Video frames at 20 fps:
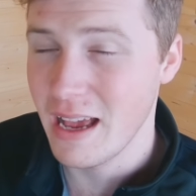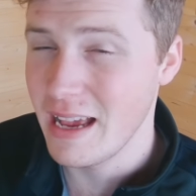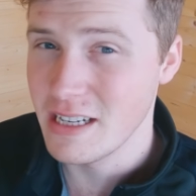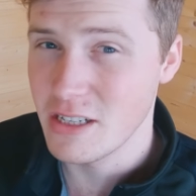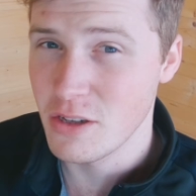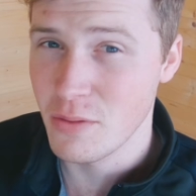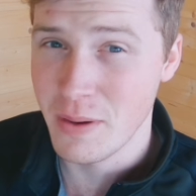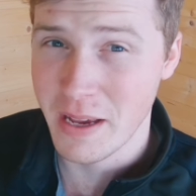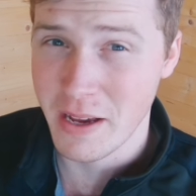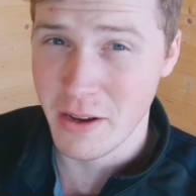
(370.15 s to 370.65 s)

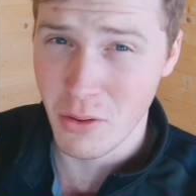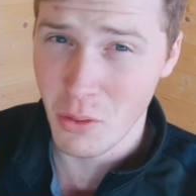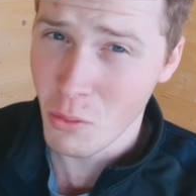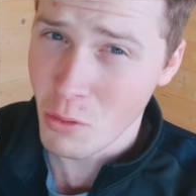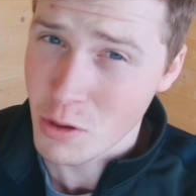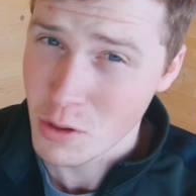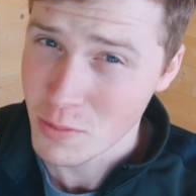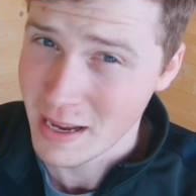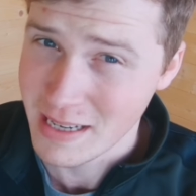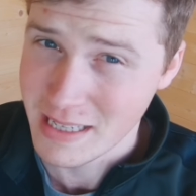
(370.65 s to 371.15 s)
into being an
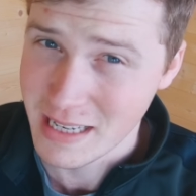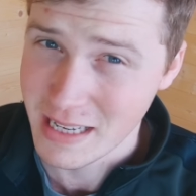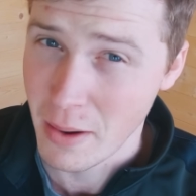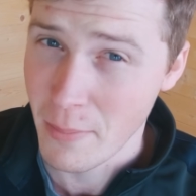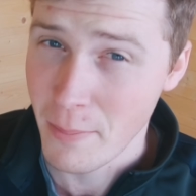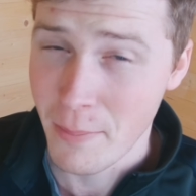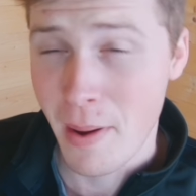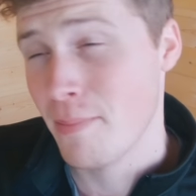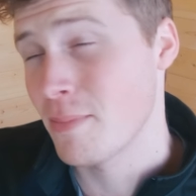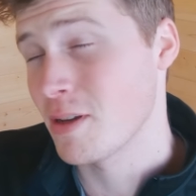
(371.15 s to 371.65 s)

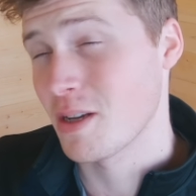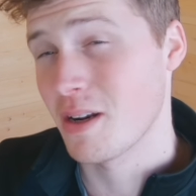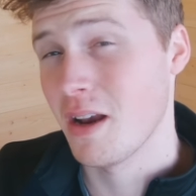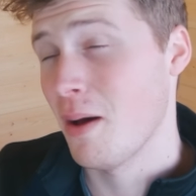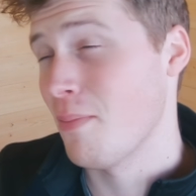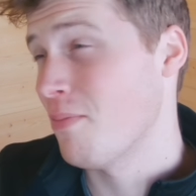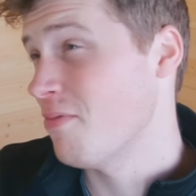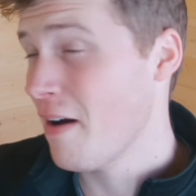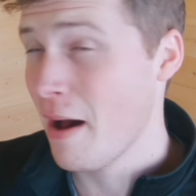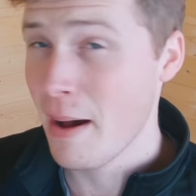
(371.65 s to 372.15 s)
automatic members
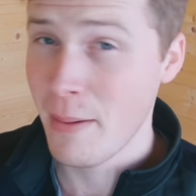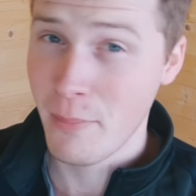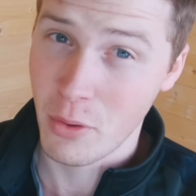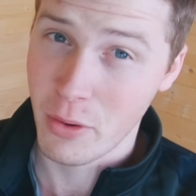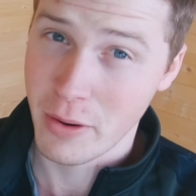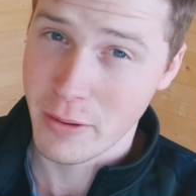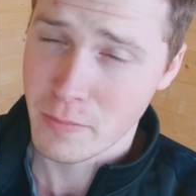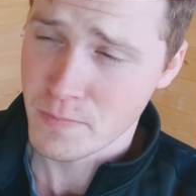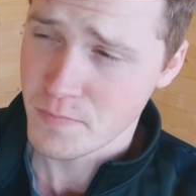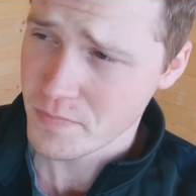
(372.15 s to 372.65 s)
club
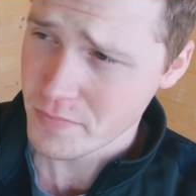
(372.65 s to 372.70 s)
fanboy,